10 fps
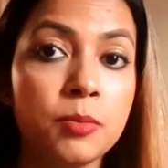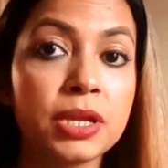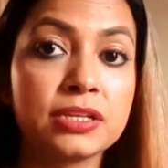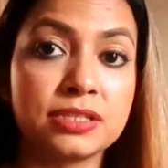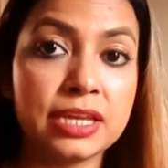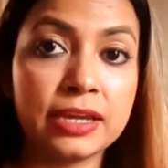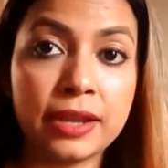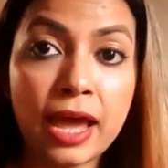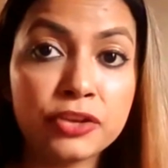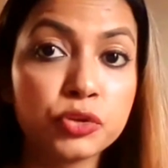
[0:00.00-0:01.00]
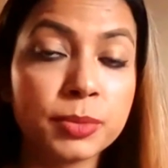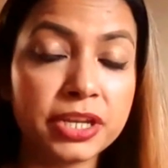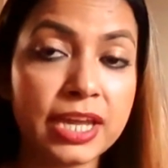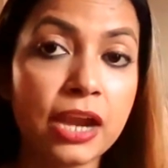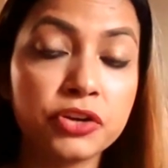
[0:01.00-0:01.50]
because they can add too
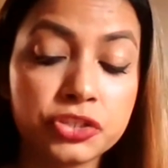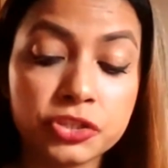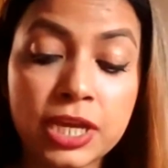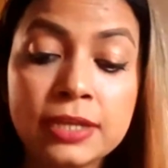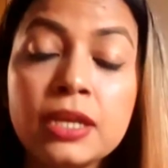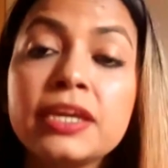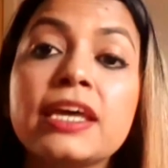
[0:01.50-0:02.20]
many calories to your diet.